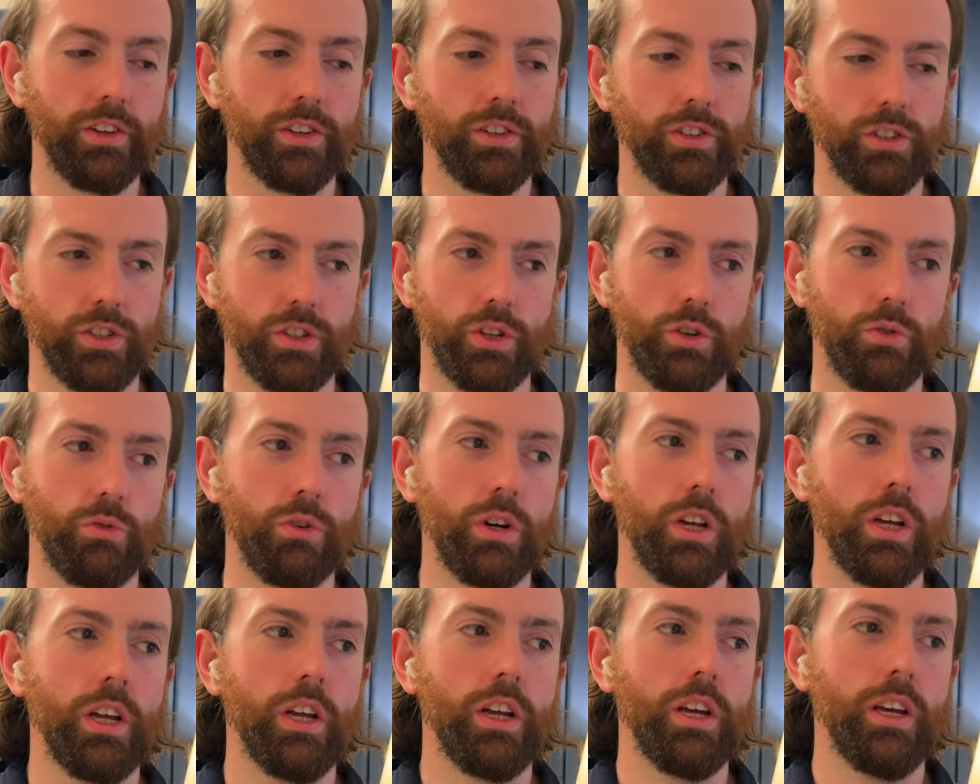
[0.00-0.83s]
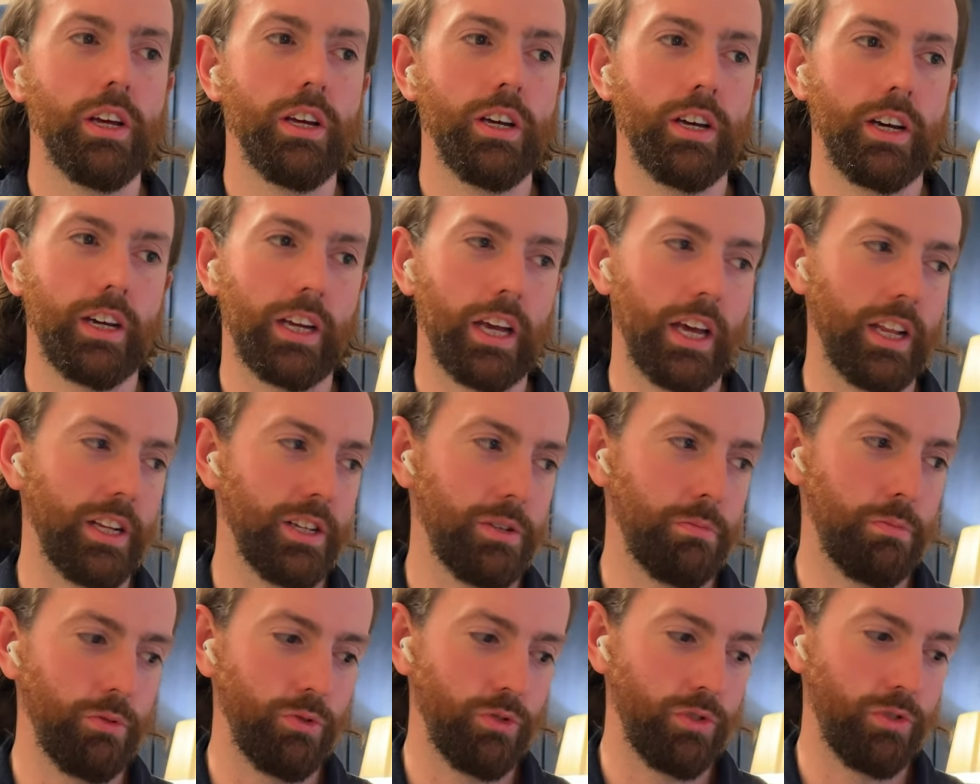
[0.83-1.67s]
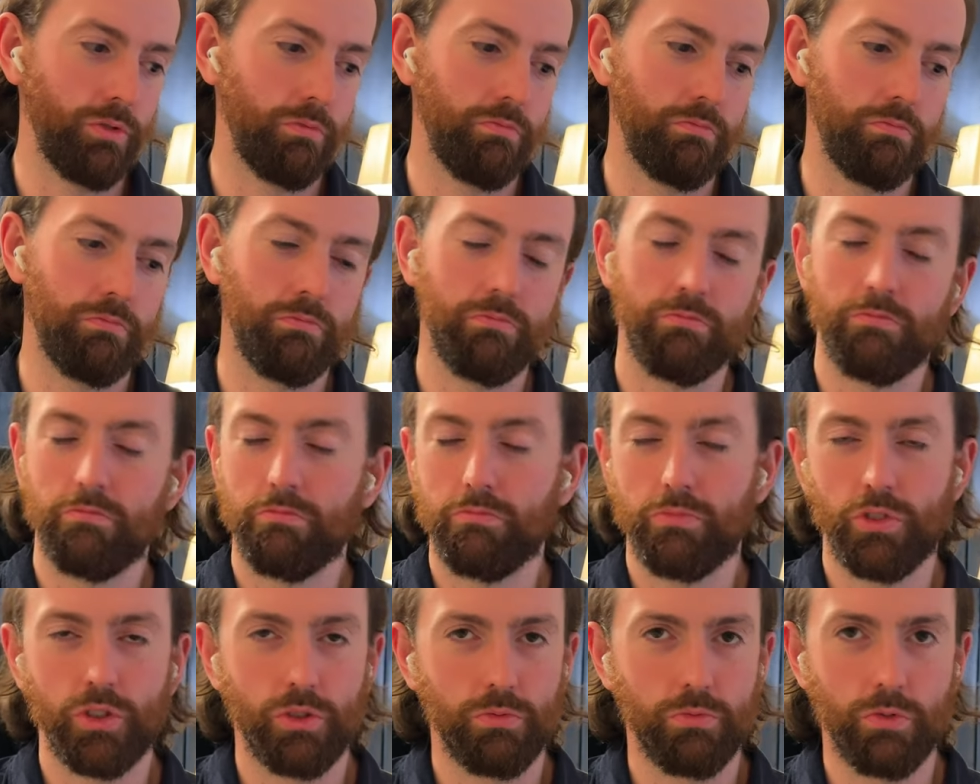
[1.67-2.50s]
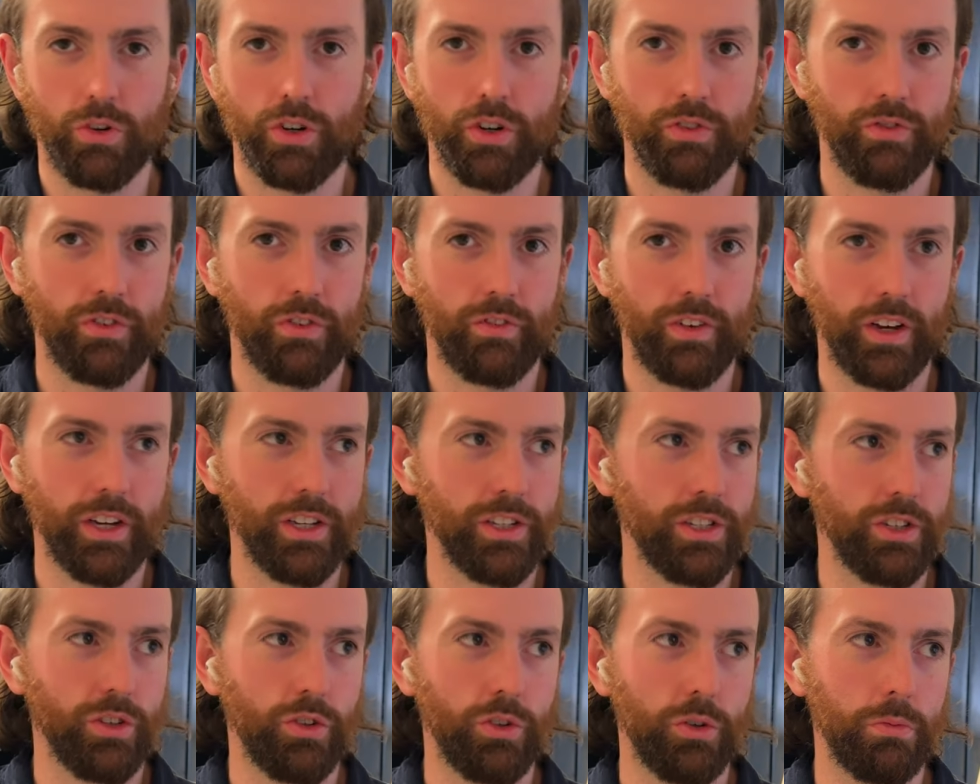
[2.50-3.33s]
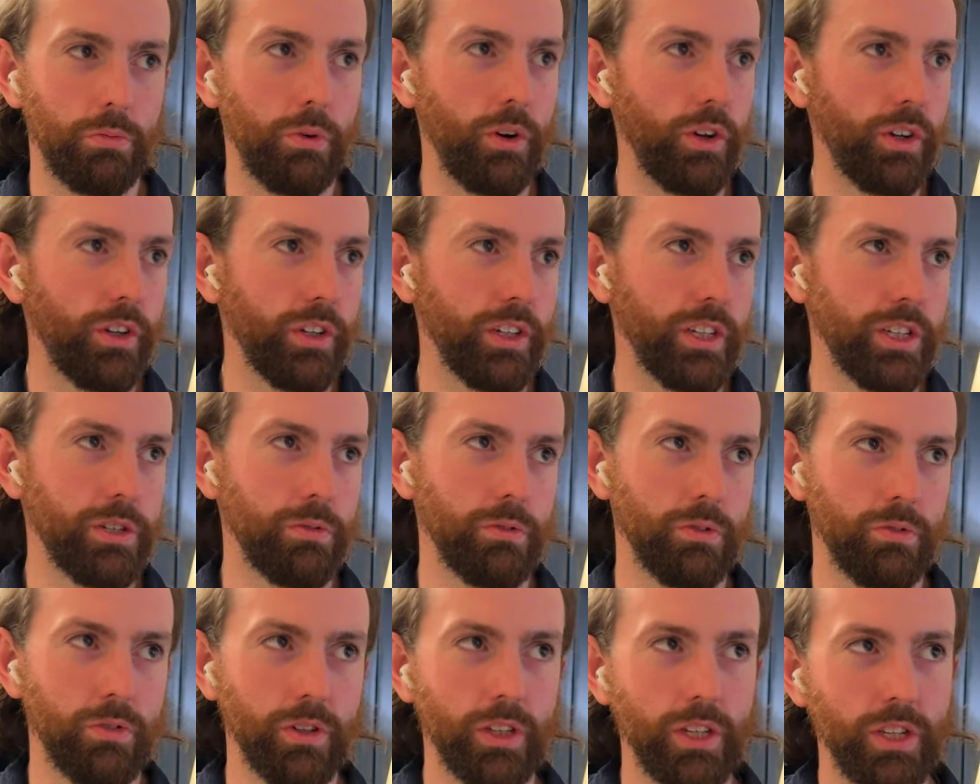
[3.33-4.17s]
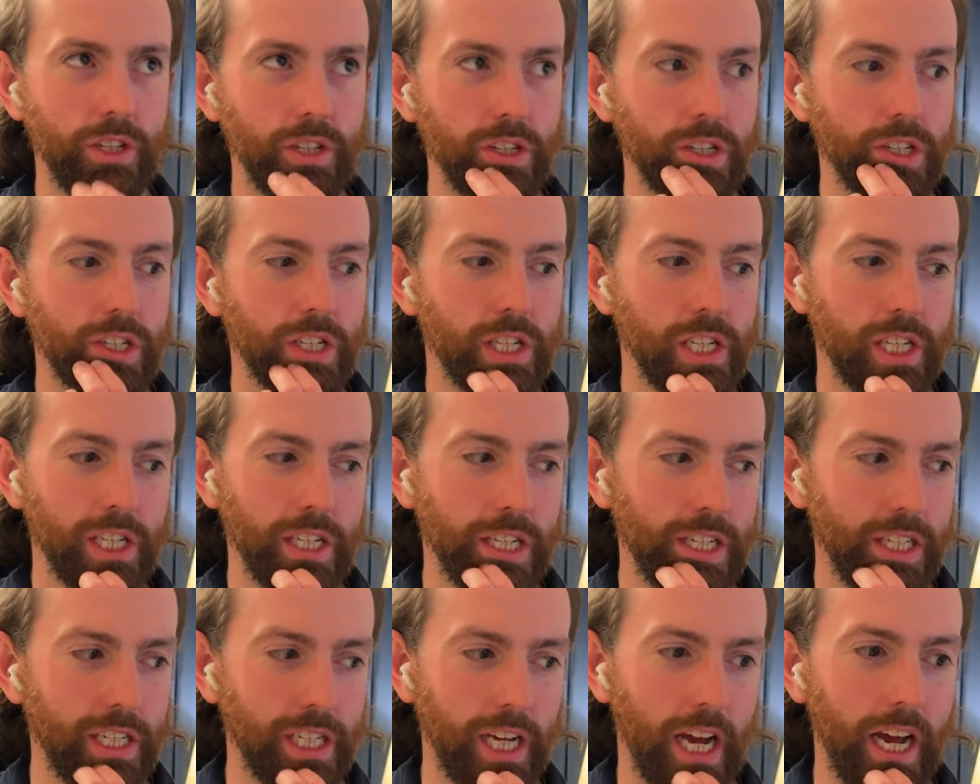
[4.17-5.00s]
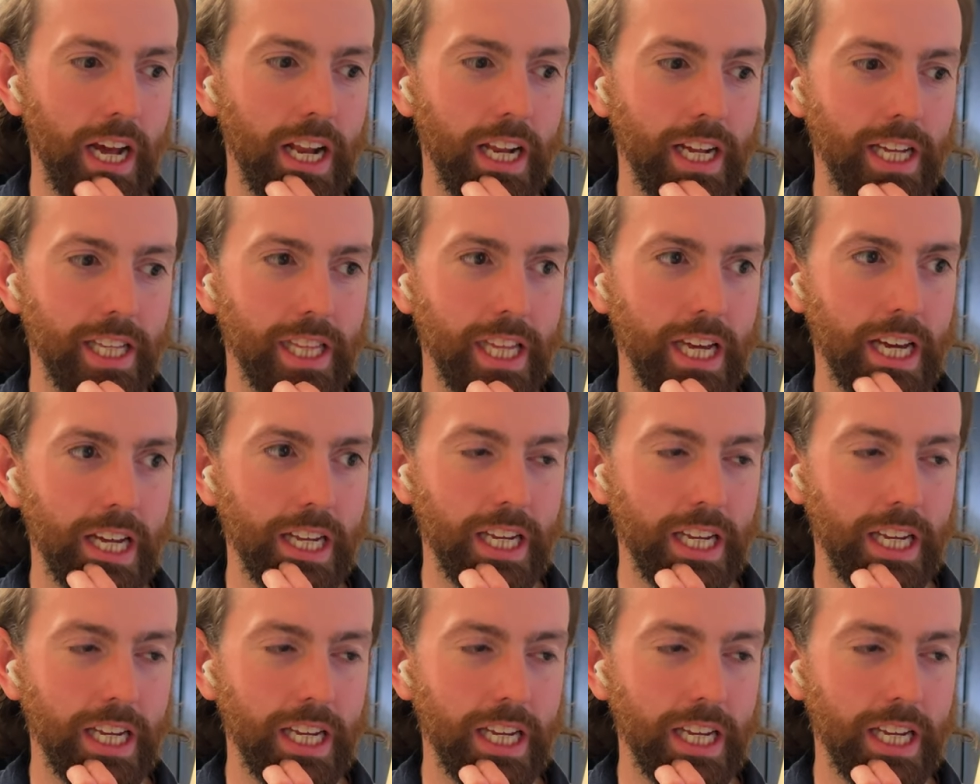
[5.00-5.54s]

So again, I suppose just word of advice, the whole point of this was really just to highlight that.